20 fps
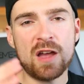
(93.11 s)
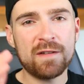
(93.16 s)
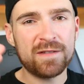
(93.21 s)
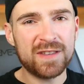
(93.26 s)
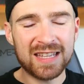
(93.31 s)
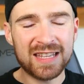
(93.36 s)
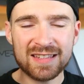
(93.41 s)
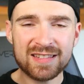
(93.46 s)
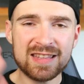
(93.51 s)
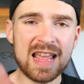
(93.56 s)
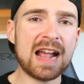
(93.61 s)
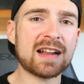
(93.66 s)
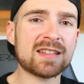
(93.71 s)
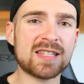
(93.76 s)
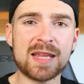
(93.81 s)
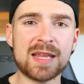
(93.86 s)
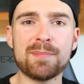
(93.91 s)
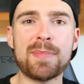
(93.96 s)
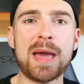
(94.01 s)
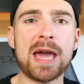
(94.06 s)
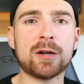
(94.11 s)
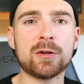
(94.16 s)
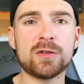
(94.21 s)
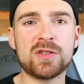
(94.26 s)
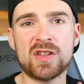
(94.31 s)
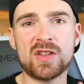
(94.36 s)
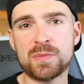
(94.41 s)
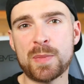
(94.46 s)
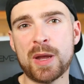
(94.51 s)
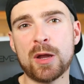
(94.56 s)
off the exact same
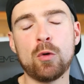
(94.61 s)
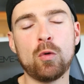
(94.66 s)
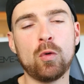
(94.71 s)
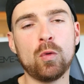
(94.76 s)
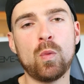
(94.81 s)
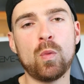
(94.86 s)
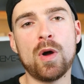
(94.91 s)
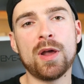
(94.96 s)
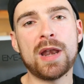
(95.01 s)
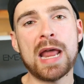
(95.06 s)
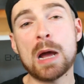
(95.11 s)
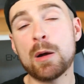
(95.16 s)
batteries as my old one,